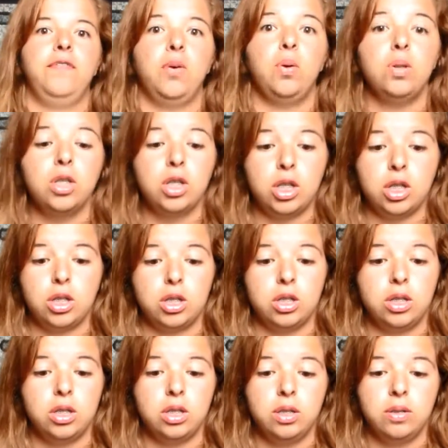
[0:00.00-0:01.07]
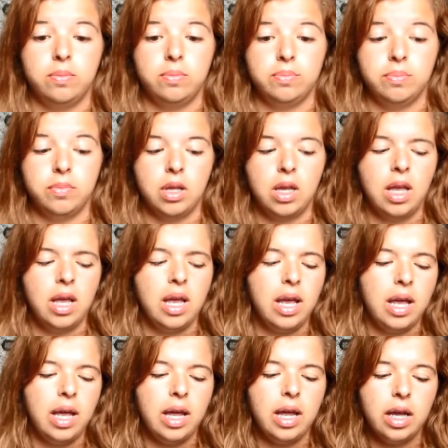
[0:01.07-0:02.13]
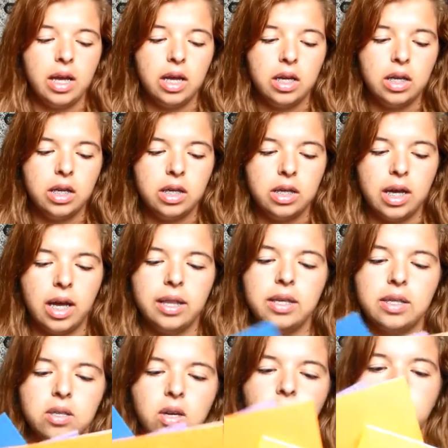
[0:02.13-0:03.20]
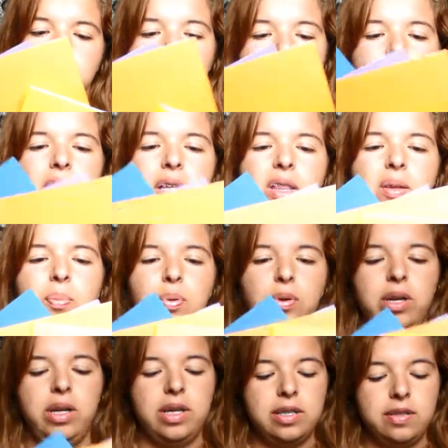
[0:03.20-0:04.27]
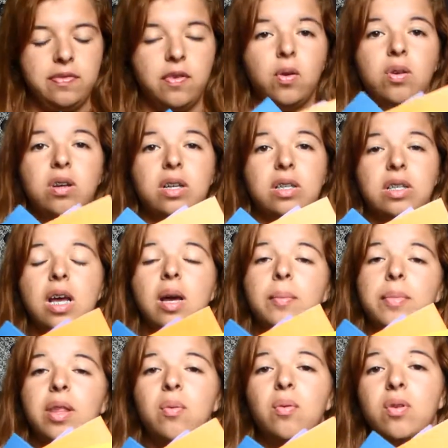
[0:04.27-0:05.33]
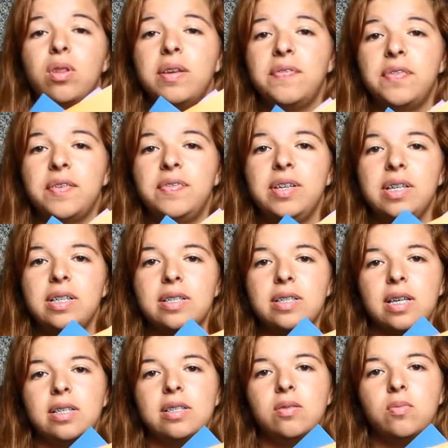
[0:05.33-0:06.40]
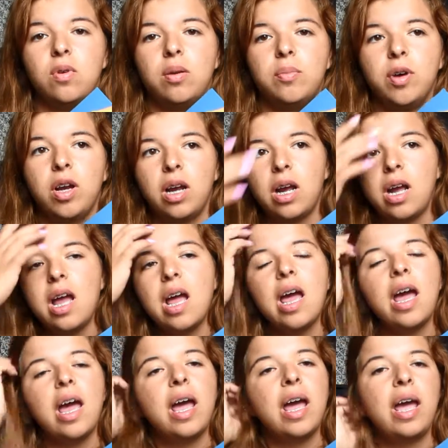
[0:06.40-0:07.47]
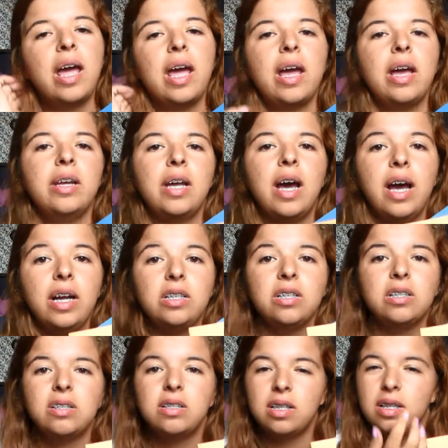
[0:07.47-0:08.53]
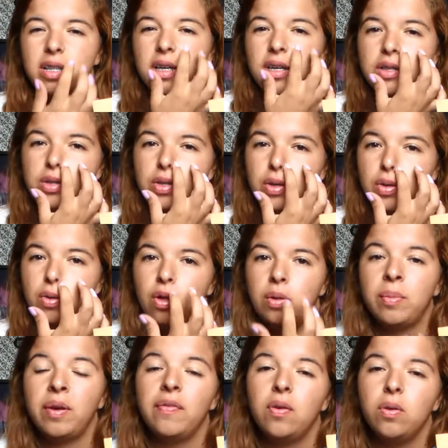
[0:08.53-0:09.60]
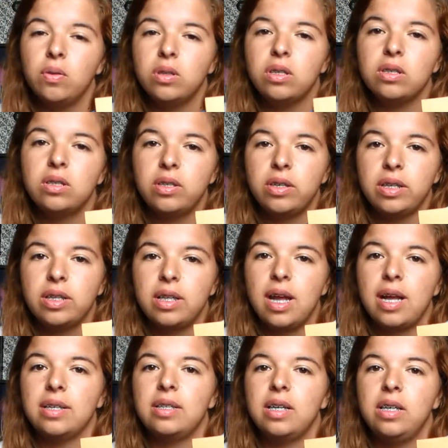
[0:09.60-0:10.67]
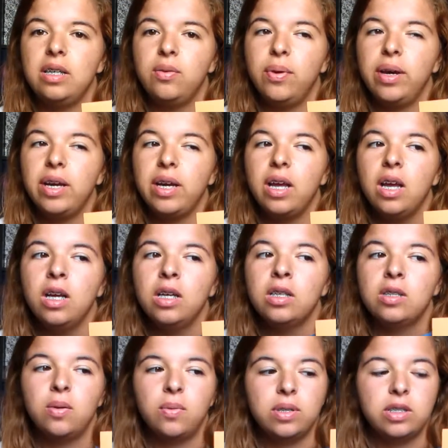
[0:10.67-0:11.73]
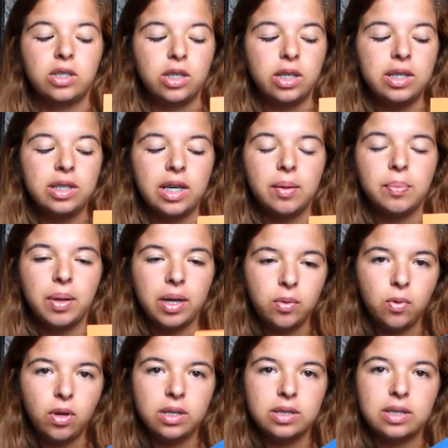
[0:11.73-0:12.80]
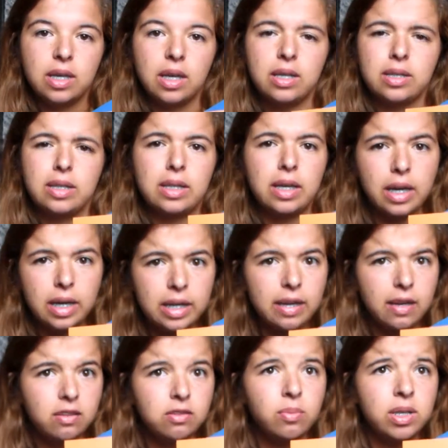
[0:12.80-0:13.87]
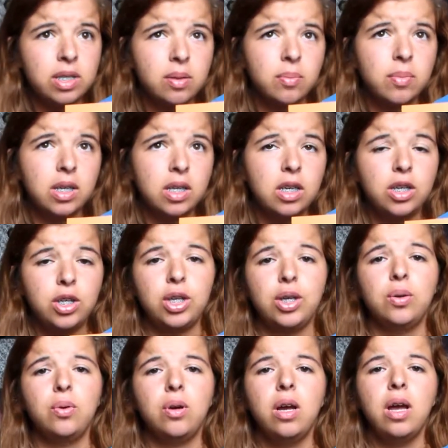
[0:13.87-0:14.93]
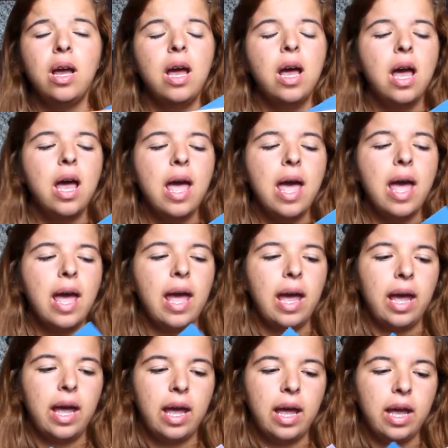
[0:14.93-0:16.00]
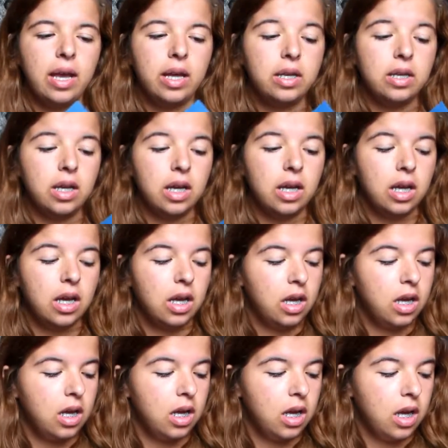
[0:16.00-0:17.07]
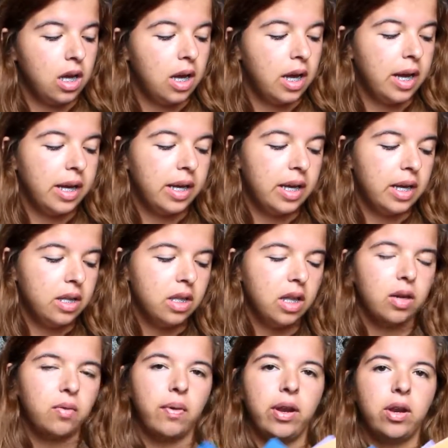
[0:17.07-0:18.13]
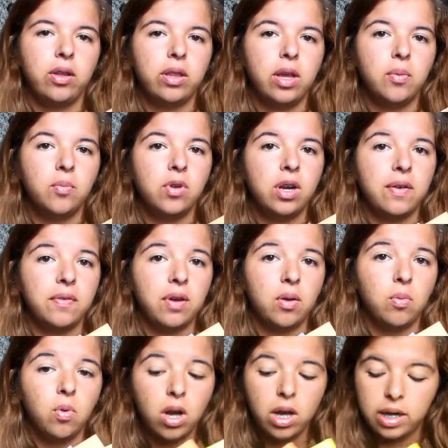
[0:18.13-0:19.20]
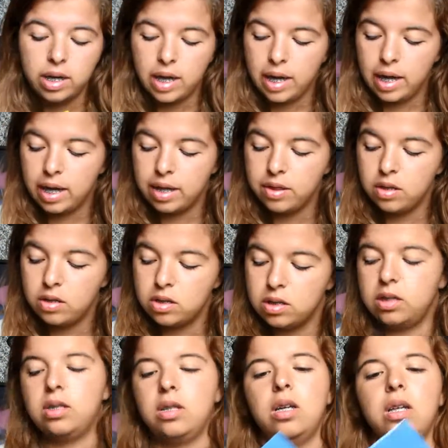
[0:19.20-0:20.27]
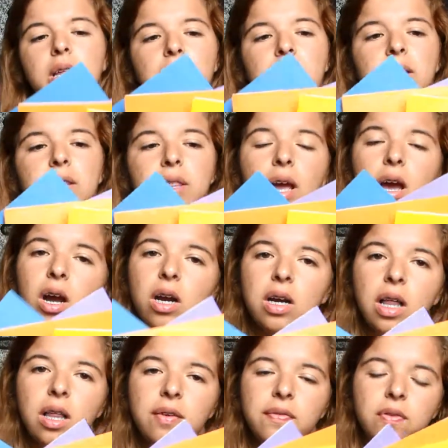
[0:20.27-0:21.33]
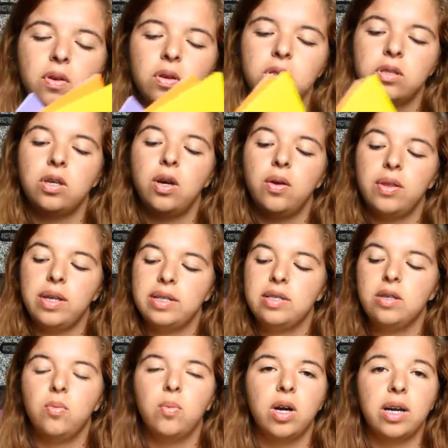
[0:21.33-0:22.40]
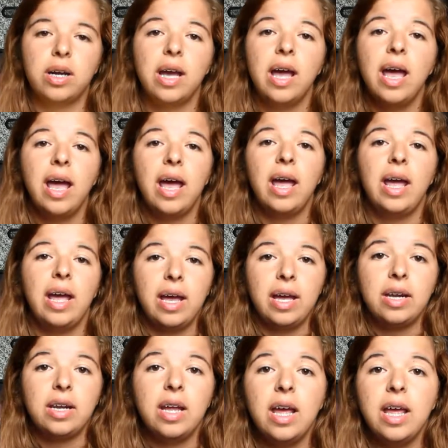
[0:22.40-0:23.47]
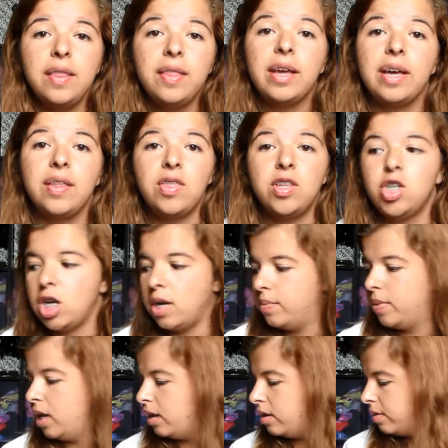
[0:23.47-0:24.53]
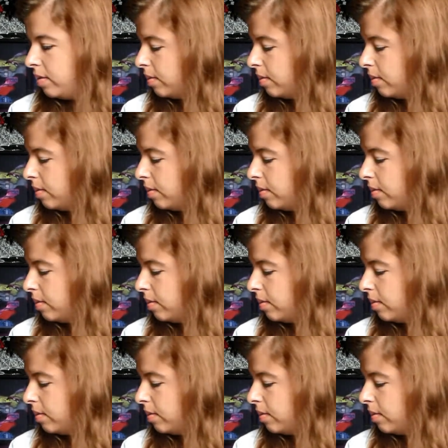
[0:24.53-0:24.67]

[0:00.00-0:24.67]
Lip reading: folders. And yeah, these aren't really the prettiest folders. They were only 15 cents at Walmart. And I just sit there and doodle on my folders during class anyway. So it's good to get plain ones because it kind of gives me something to do. And I can write on them whatever I want. And they're just they are colorful, so they still work and they get the job done.